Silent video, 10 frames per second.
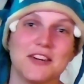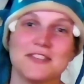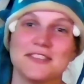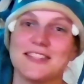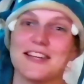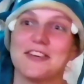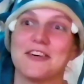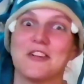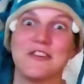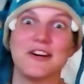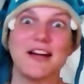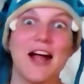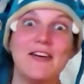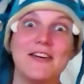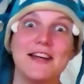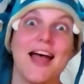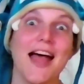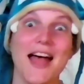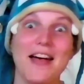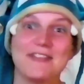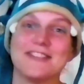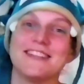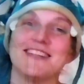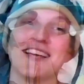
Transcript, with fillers: I'm like, for an hour and a half.